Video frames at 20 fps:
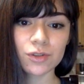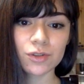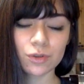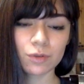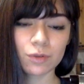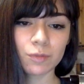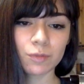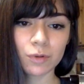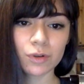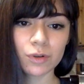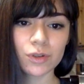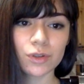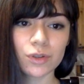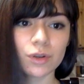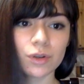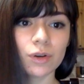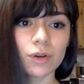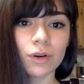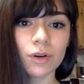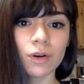
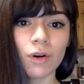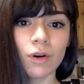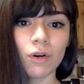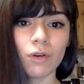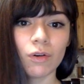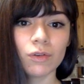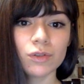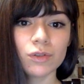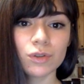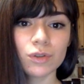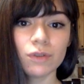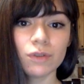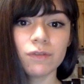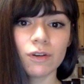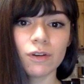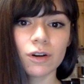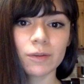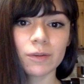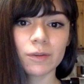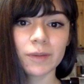tumors to
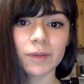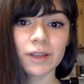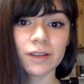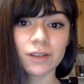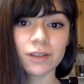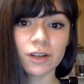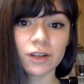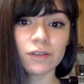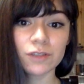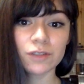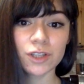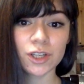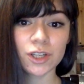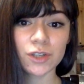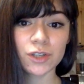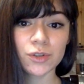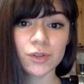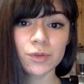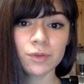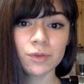form in the nerve
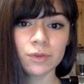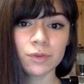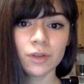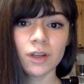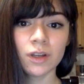tissue,